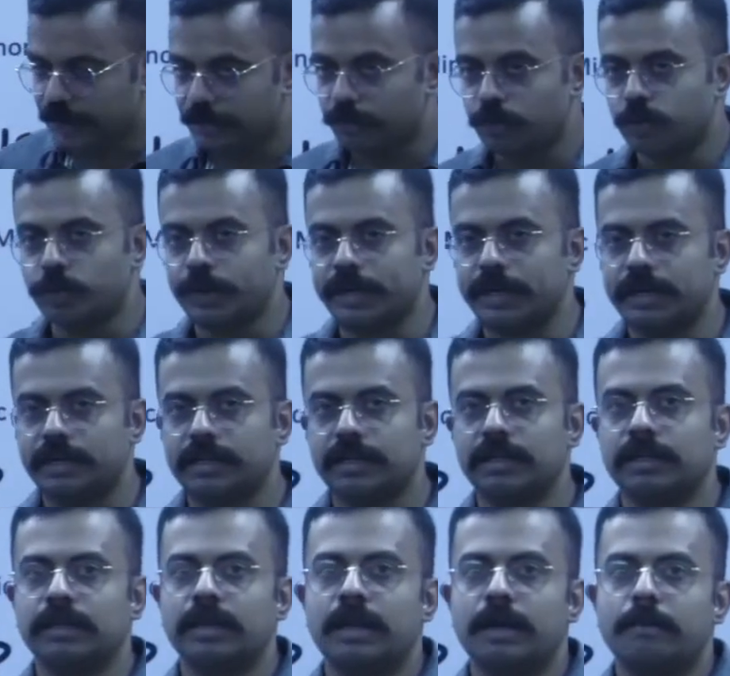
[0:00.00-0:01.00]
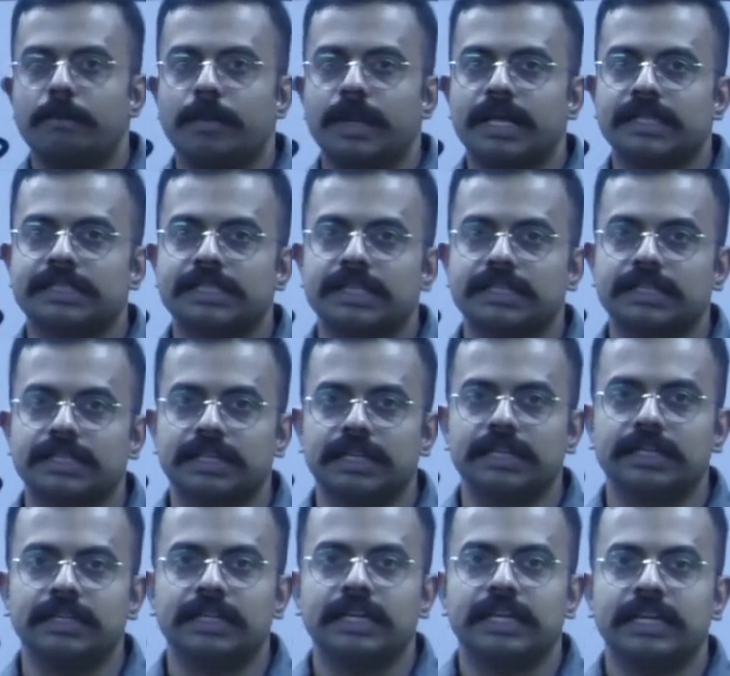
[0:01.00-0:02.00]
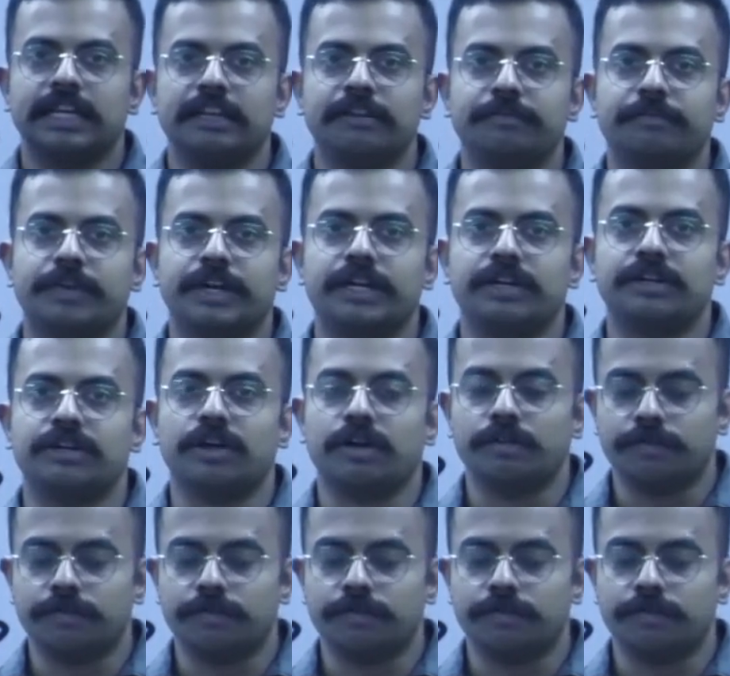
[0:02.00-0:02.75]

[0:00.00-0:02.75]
who in turn places it in front